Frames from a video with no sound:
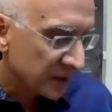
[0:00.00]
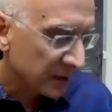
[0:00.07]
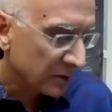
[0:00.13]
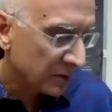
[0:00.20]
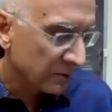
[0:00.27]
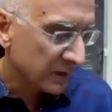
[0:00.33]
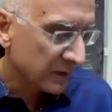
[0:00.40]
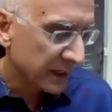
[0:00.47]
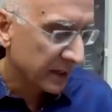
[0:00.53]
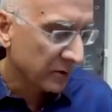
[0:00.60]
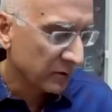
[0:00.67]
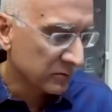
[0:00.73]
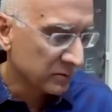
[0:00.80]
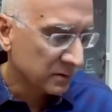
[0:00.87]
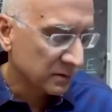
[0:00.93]

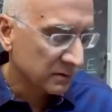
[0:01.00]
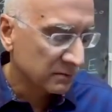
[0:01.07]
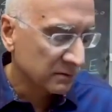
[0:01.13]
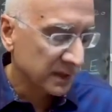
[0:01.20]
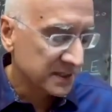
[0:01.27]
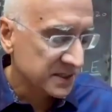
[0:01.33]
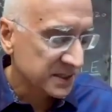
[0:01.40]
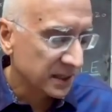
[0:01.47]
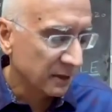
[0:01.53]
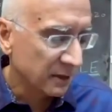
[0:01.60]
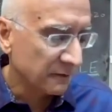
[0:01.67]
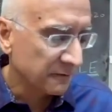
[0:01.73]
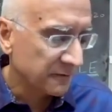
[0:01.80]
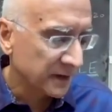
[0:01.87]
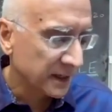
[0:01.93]

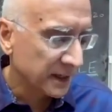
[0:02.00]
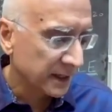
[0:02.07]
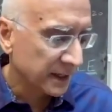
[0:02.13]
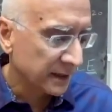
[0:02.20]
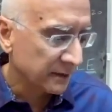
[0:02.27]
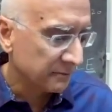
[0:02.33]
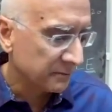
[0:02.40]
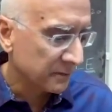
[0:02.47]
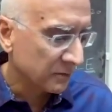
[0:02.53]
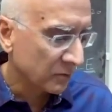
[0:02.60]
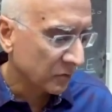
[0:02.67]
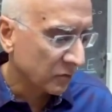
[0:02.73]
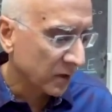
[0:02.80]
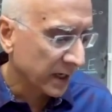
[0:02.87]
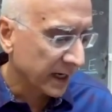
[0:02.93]
myself,
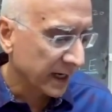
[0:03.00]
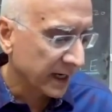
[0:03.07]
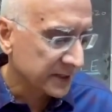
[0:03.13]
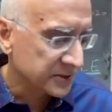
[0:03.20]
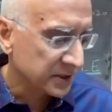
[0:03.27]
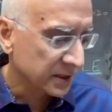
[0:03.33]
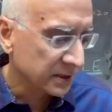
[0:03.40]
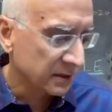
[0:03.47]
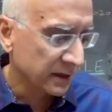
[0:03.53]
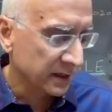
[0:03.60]
why I actually